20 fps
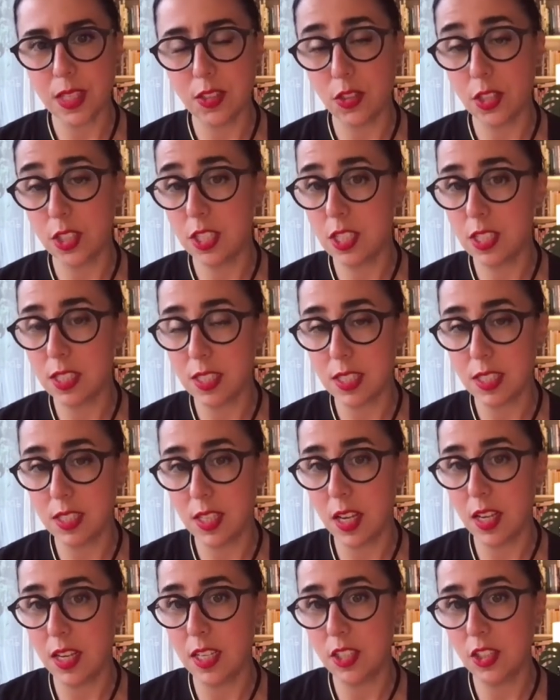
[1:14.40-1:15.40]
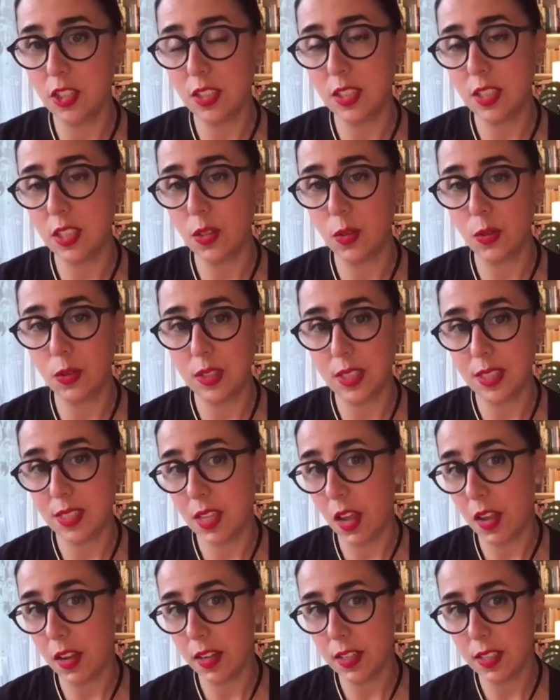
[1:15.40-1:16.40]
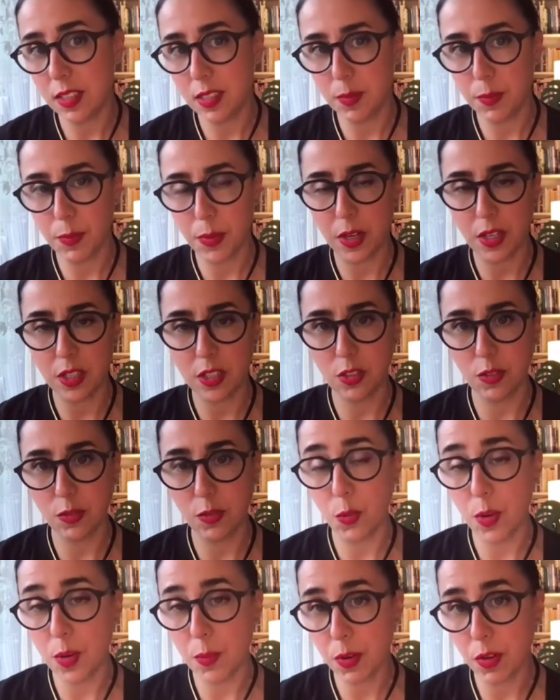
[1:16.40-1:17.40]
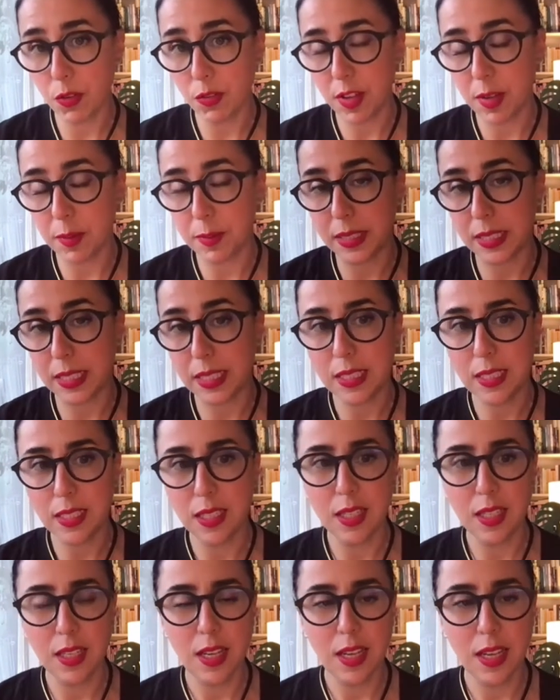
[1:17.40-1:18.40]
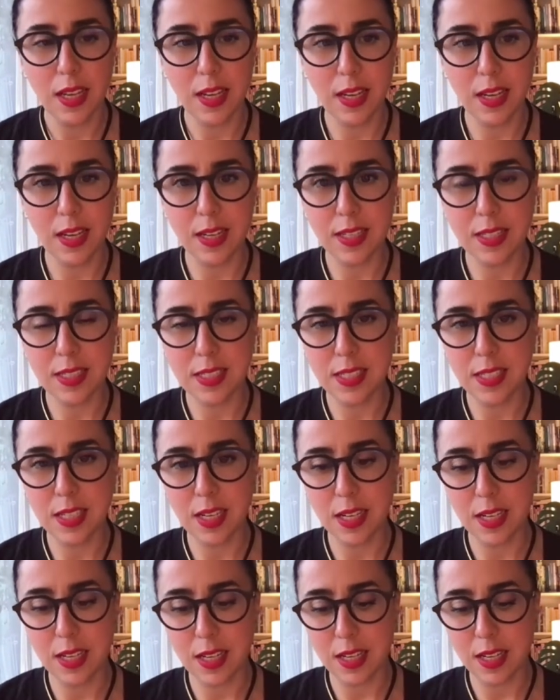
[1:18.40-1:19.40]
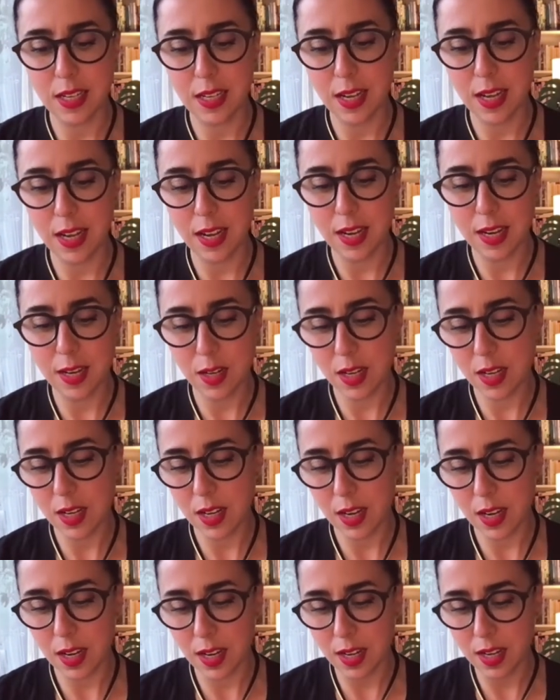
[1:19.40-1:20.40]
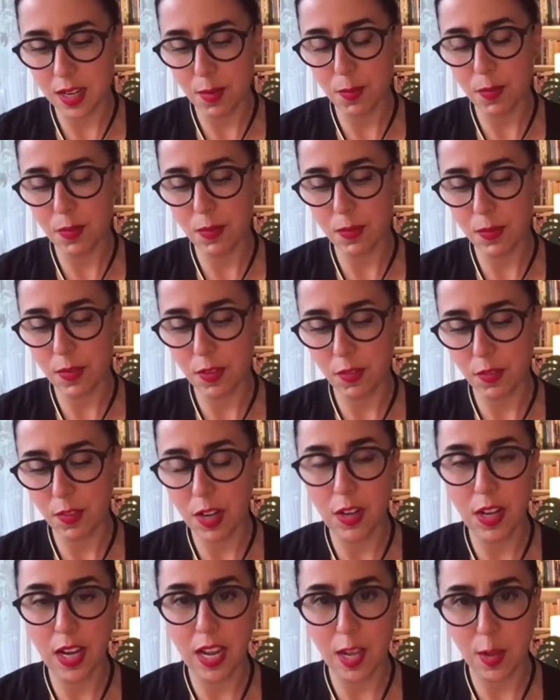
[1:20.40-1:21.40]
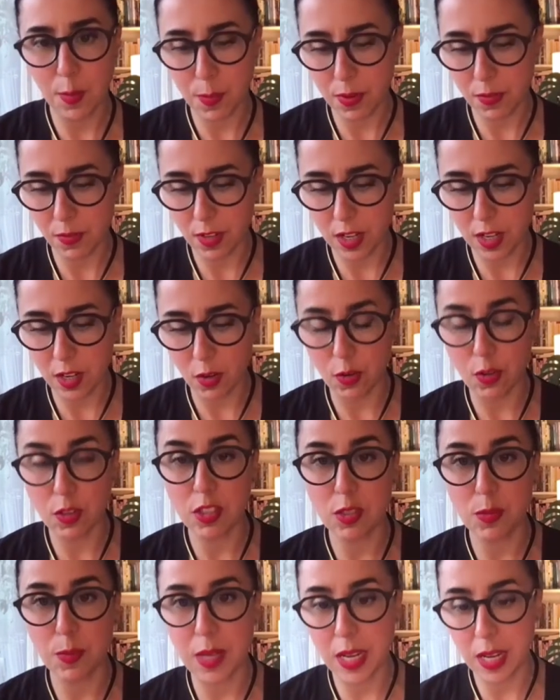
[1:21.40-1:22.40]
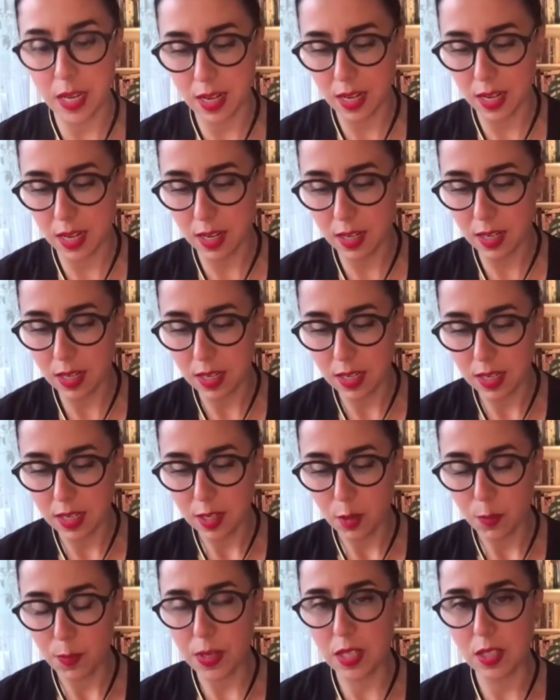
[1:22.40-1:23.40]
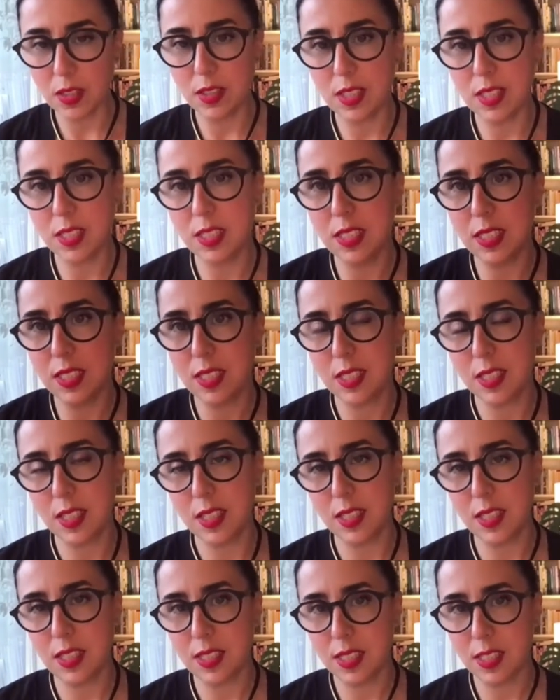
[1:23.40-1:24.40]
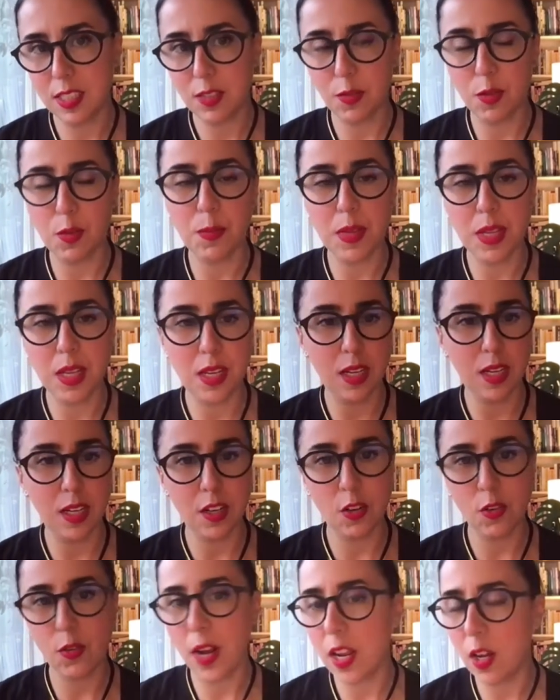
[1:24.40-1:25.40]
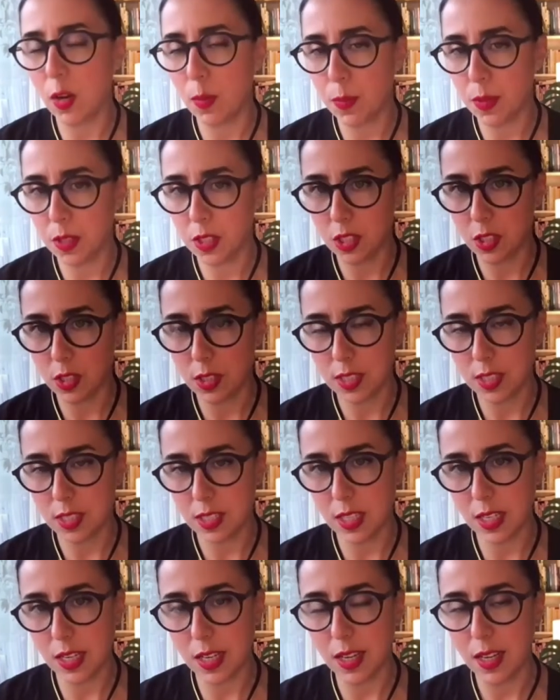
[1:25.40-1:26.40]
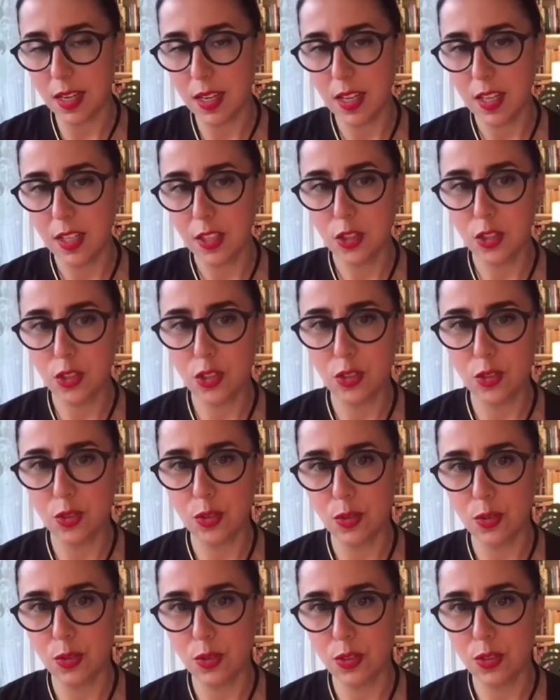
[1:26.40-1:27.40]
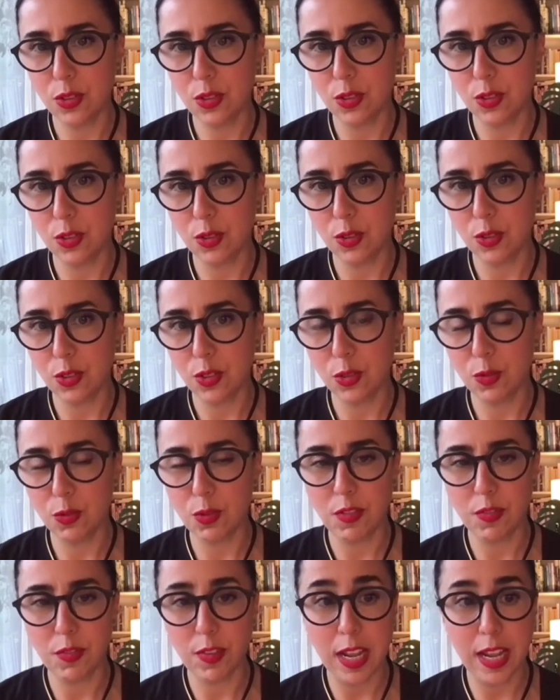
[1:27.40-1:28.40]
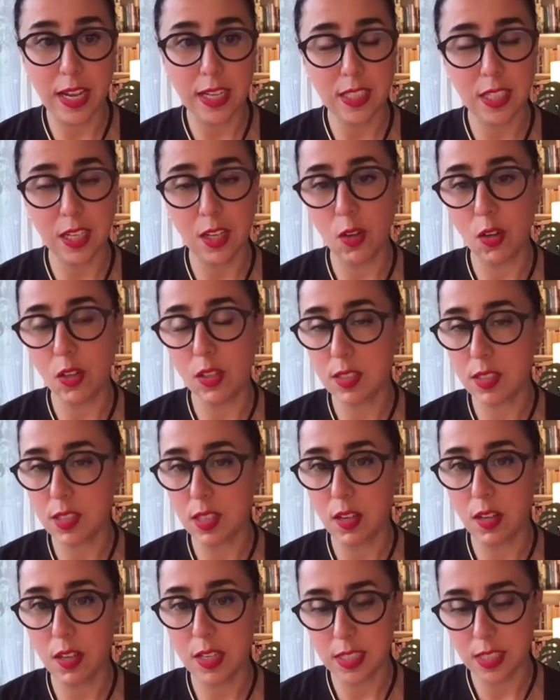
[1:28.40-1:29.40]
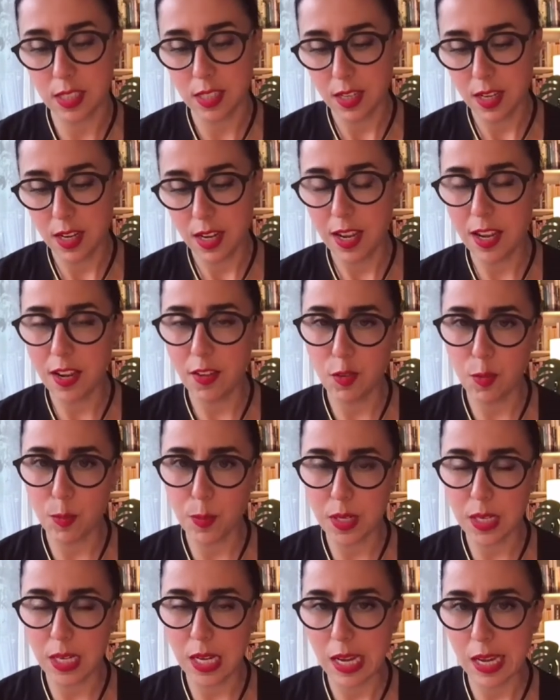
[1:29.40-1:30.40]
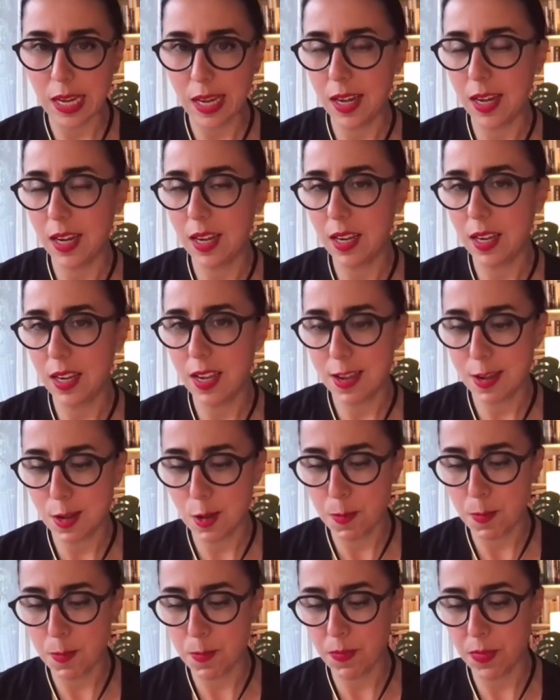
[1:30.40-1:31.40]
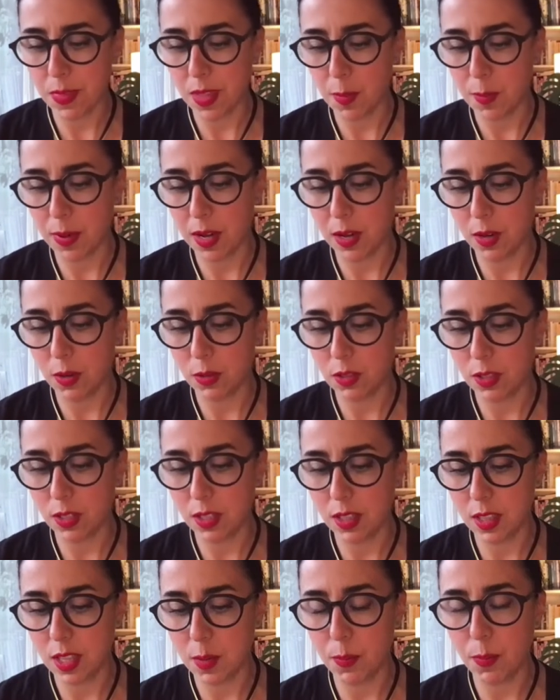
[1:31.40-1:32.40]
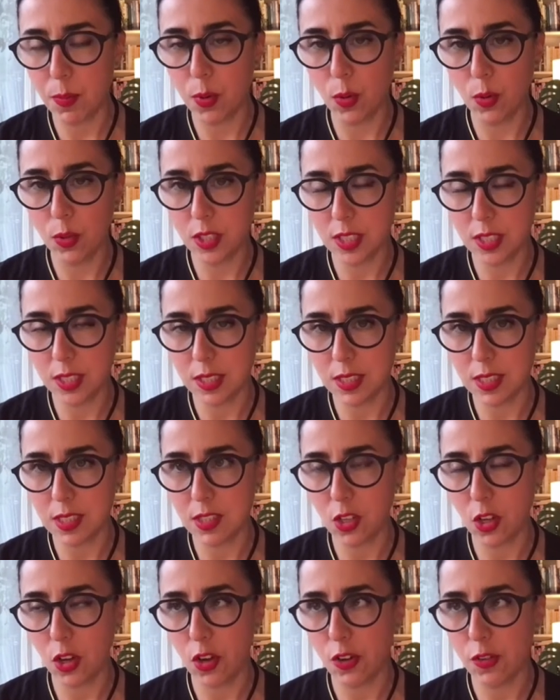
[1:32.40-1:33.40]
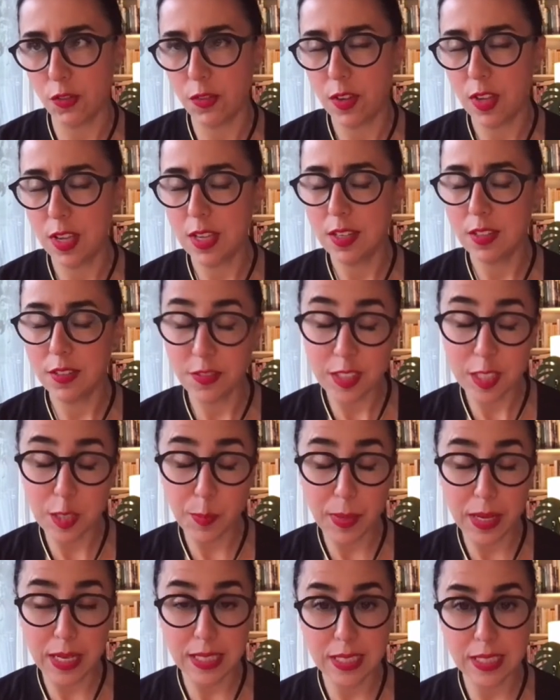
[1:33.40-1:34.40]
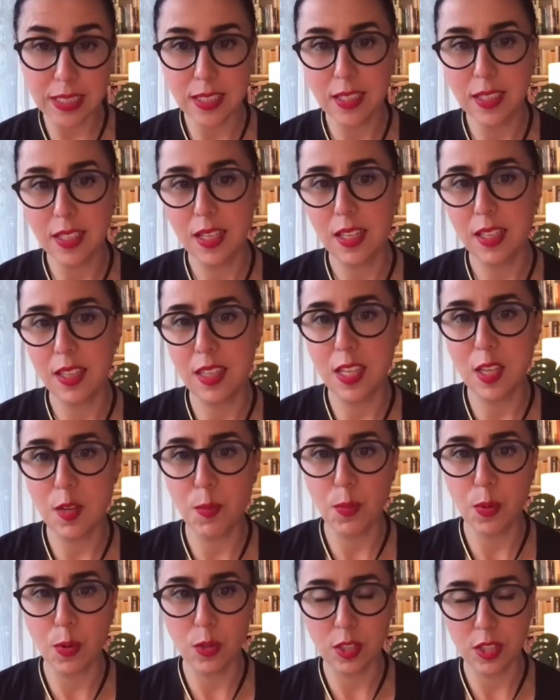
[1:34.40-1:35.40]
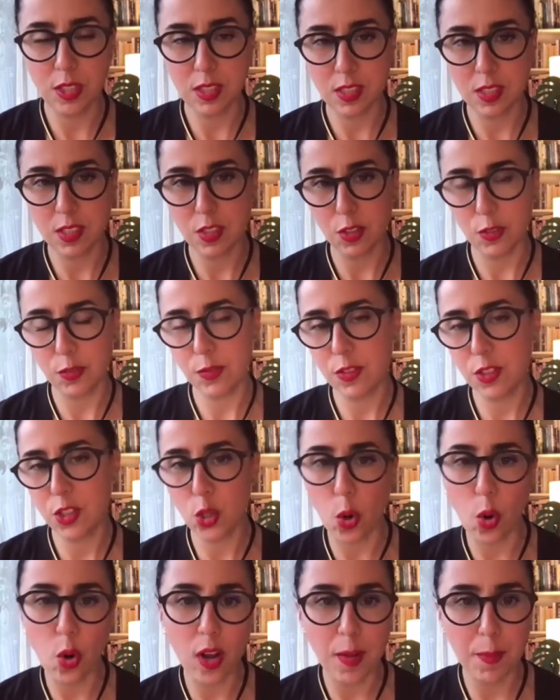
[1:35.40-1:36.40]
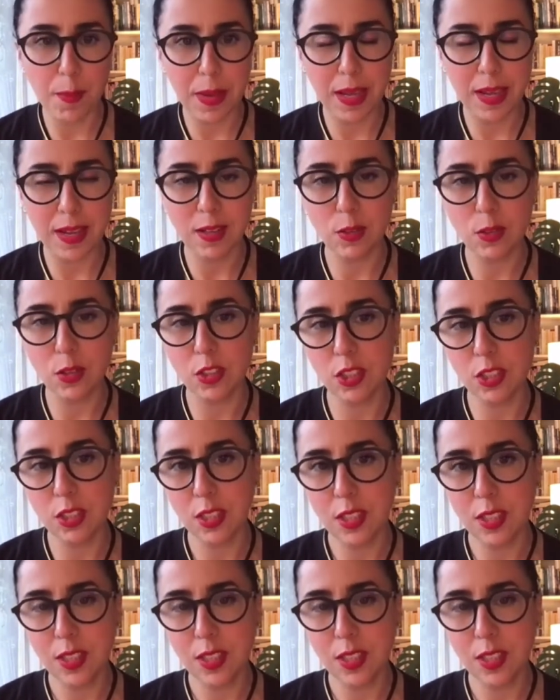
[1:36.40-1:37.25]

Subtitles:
strategic design agency called Designit, part of Wipro family. And I am very happy and very honored to be here because this is for me a great opportunity to reflect alongside everybody here about the importance of feedback, the importance of talk about